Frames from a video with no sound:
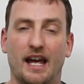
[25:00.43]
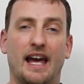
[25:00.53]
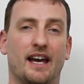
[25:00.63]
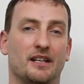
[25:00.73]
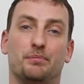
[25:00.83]

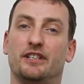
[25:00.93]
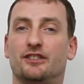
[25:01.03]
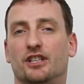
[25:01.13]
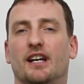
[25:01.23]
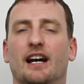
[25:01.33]
And please
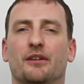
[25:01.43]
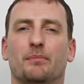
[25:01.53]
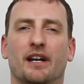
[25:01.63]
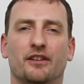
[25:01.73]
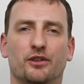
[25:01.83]
check out
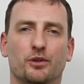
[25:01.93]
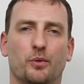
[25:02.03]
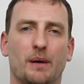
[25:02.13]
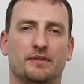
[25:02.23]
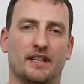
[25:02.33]
my new
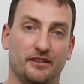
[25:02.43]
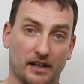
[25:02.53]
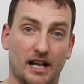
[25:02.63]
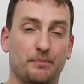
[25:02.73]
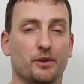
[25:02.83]
website to
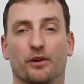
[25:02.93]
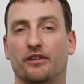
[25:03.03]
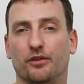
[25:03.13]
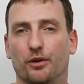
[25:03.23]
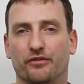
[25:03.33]
help you
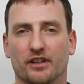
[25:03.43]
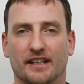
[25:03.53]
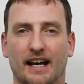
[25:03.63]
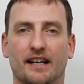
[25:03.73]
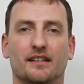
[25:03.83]
with TOEFL
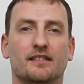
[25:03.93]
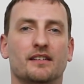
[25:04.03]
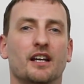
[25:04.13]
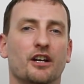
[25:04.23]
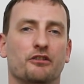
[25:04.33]
and IELTS,
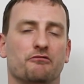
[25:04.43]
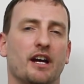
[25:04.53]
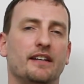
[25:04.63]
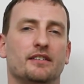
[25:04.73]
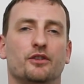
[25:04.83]

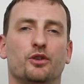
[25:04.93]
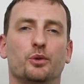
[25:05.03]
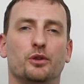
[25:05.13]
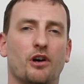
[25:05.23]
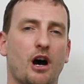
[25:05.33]

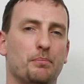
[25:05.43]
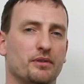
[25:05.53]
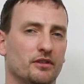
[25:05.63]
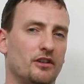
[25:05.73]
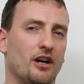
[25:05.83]

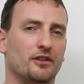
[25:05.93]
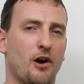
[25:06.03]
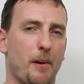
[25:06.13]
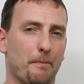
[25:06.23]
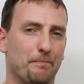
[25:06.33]

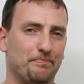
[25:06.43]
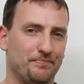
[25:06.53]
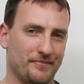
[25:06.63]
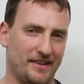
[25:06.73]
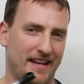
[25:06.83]
write2top.com.
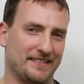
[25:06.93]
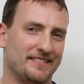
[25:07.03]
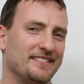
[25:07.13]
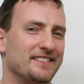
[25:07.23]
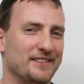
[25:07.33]

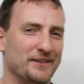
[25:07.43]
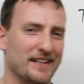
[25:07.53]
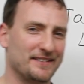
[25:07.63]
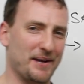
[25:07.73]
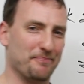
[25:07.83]
Thanks. See you
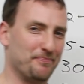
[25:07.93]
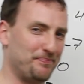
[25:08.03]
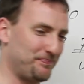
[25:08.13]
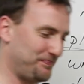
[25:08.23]
next time.